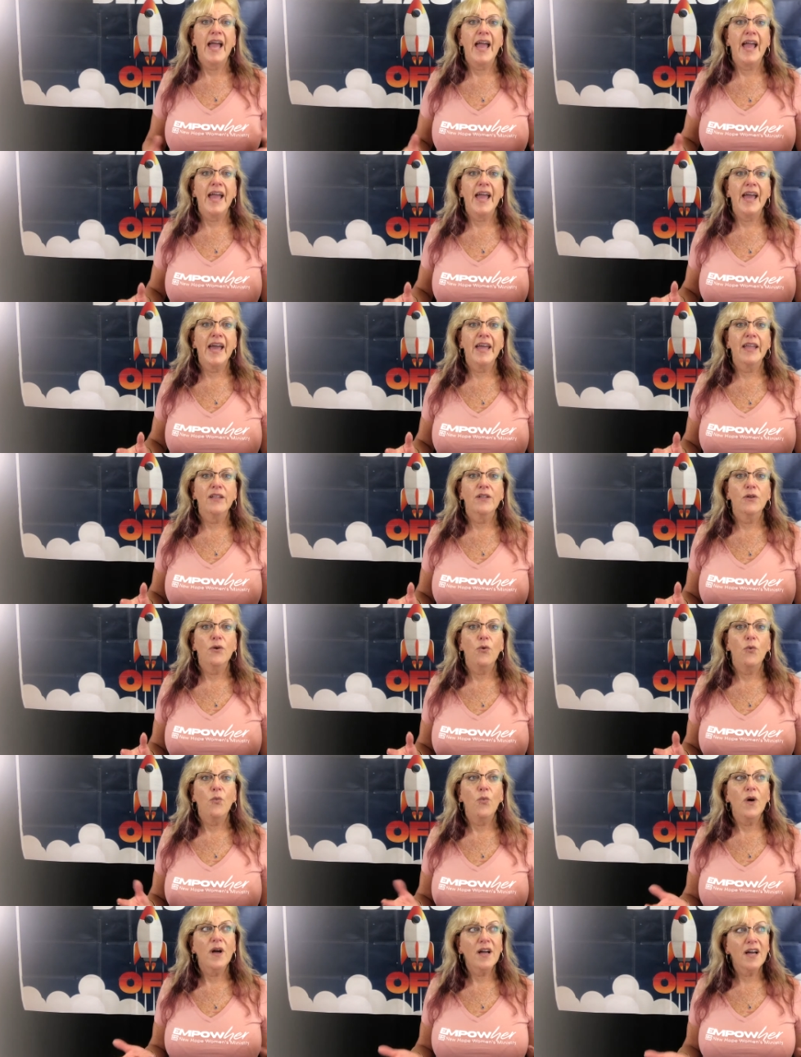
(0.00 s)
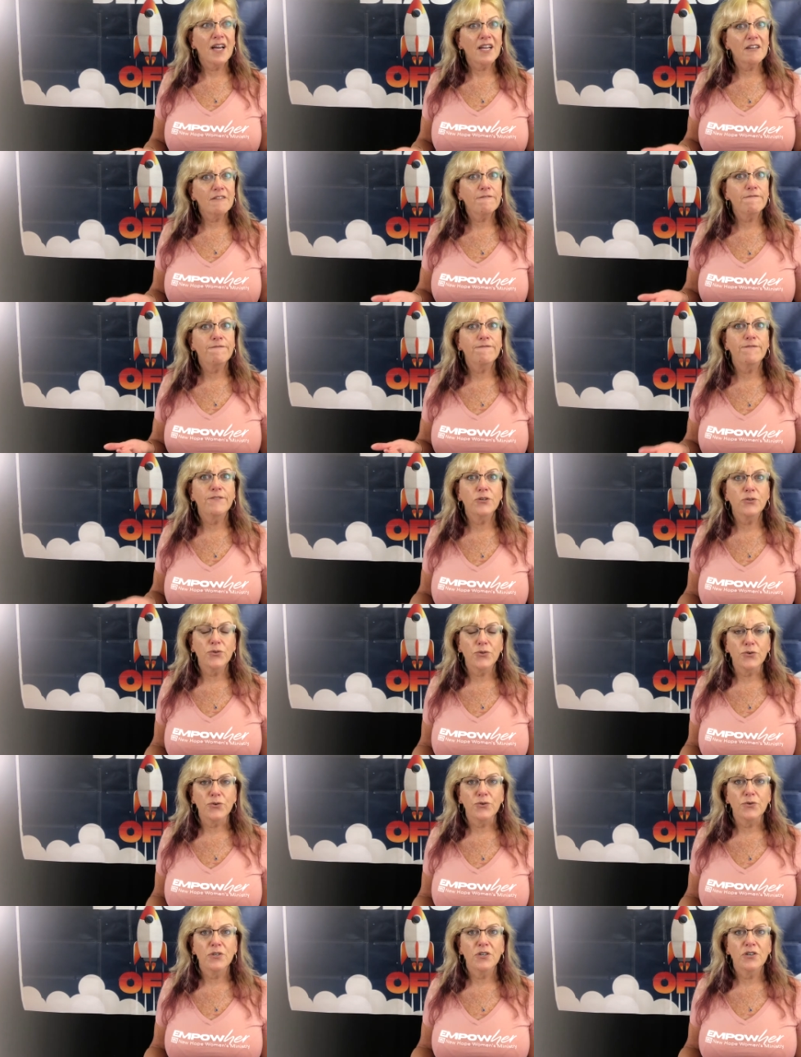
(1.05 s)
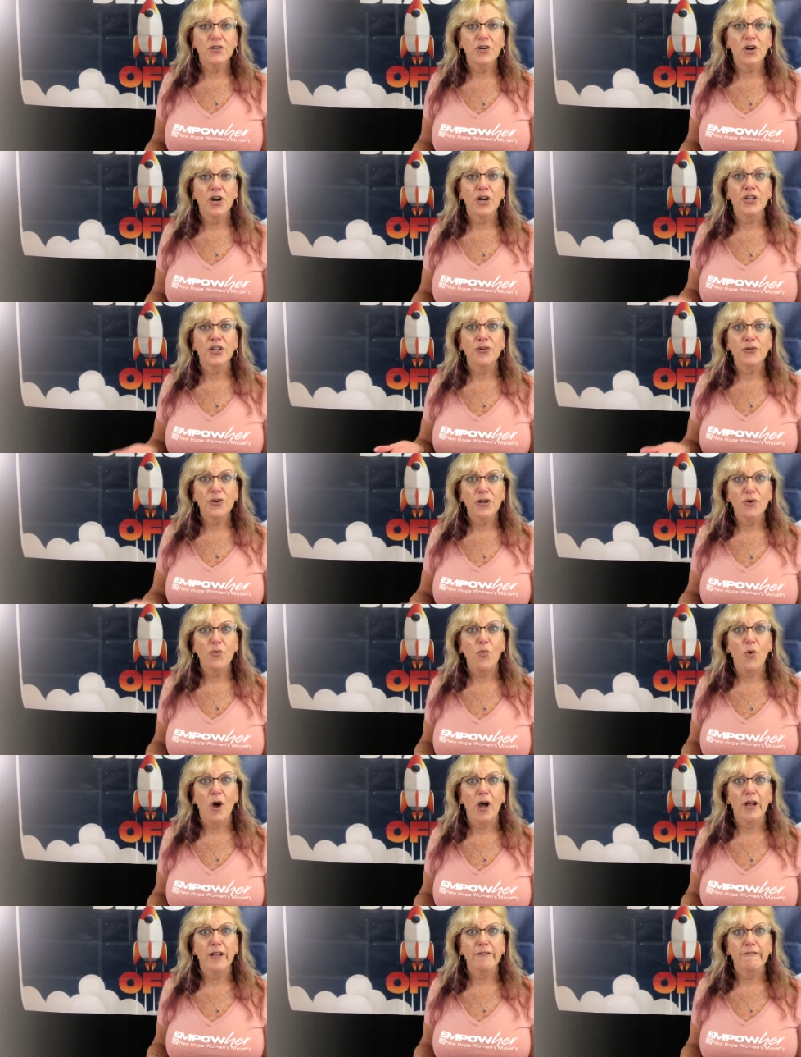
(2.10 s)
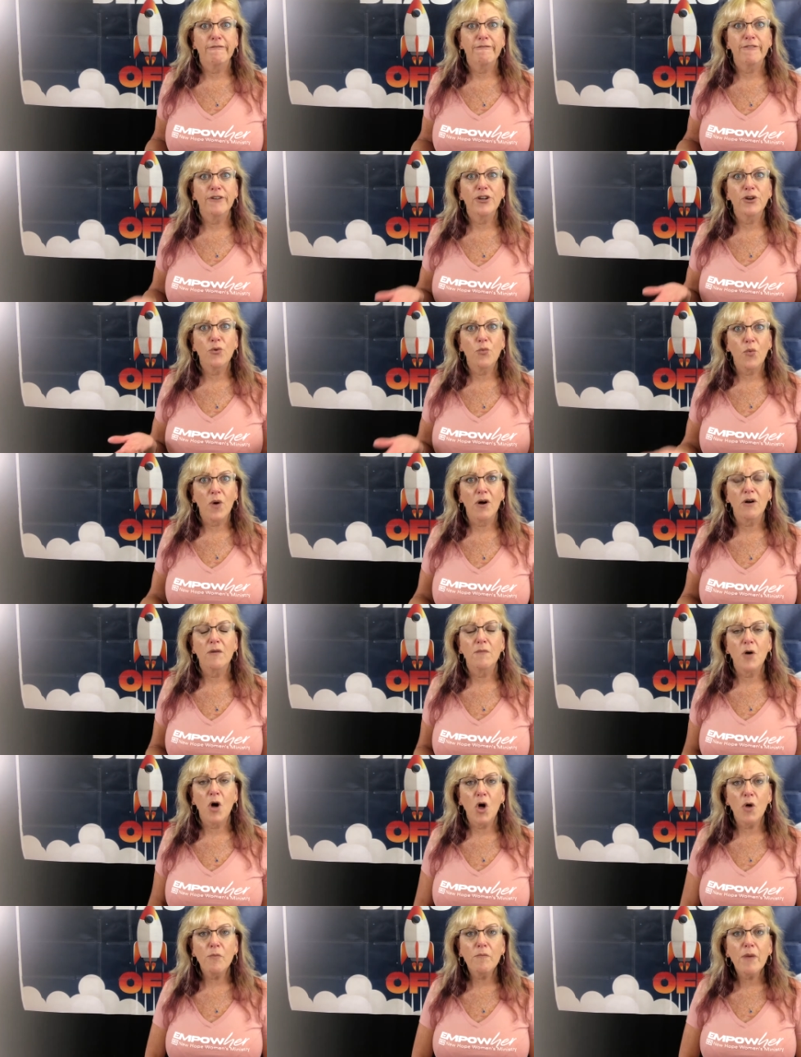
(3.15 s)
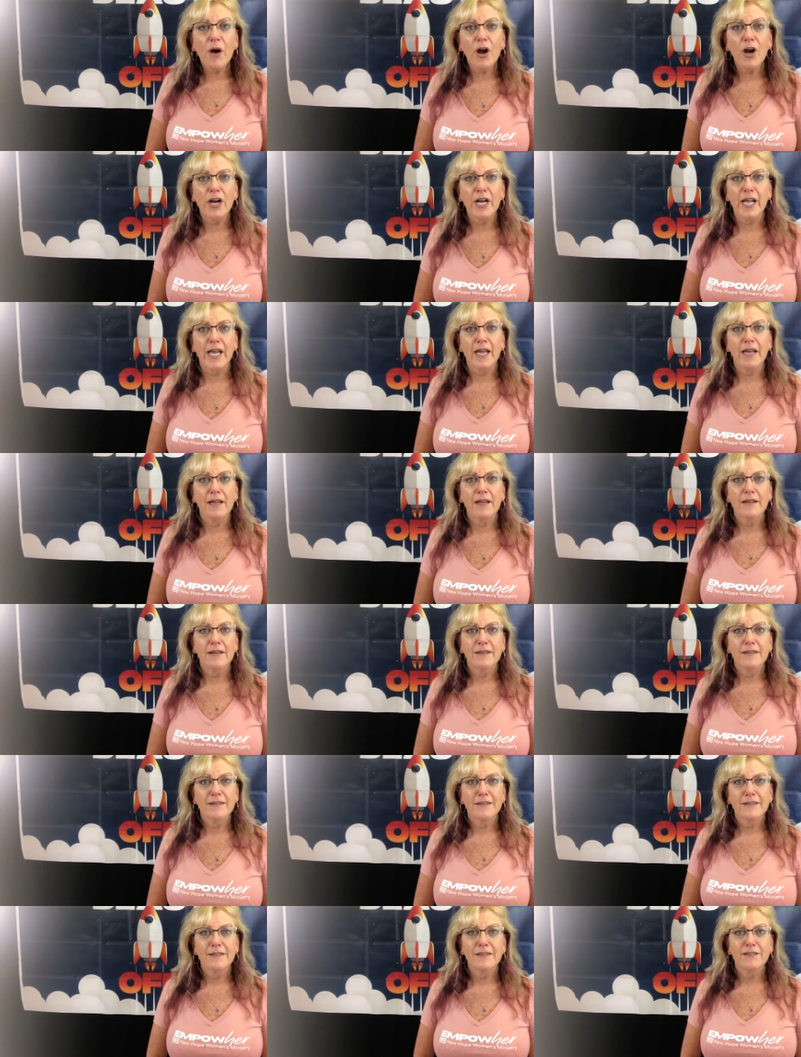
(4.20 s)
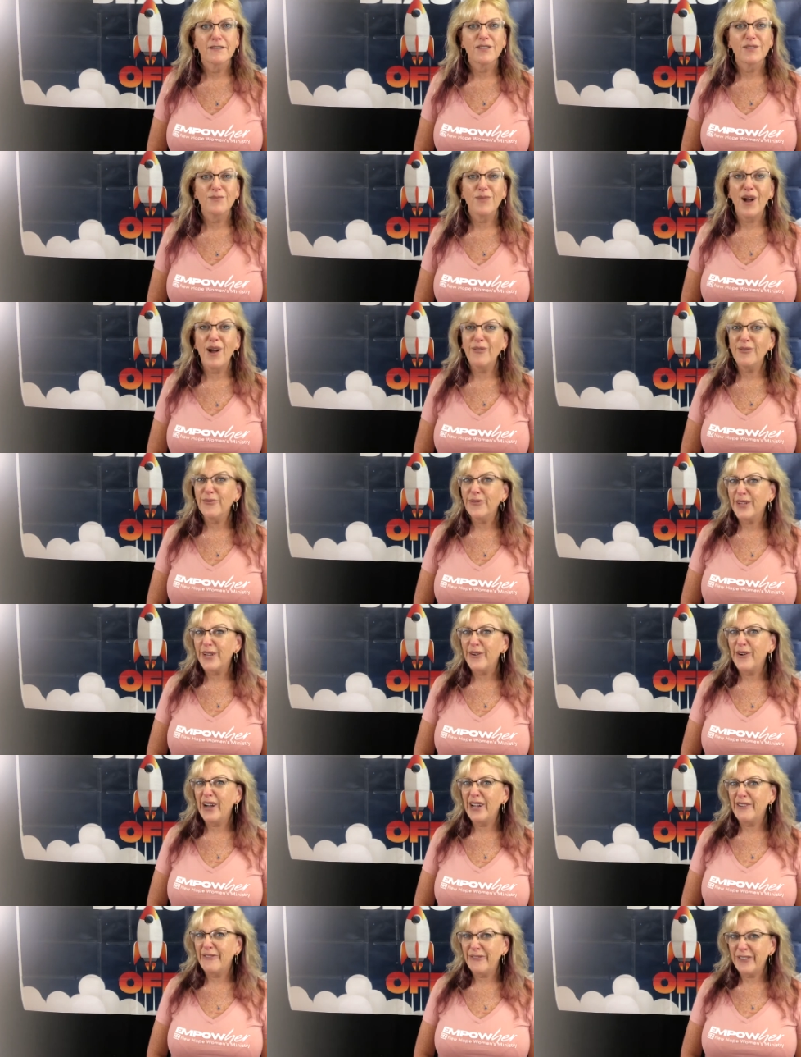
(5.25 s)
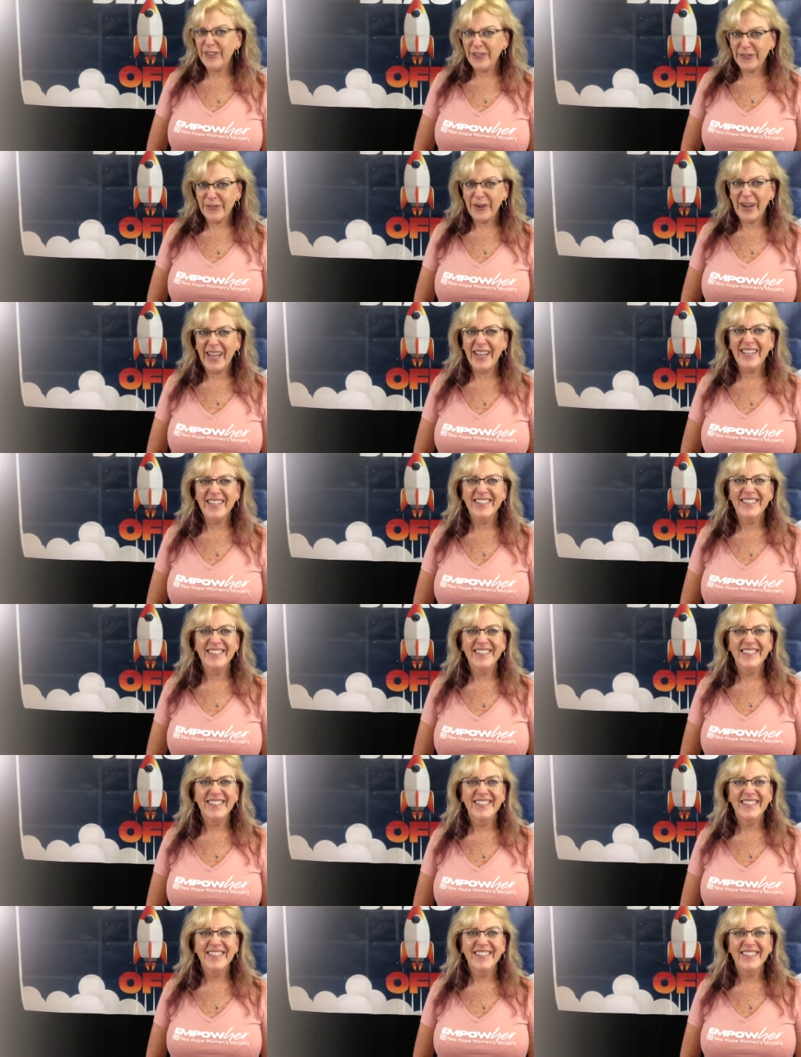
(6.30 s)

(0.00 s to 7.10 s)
And what kind of food are you going to want for your welcome home party? It's probably quite a few, right?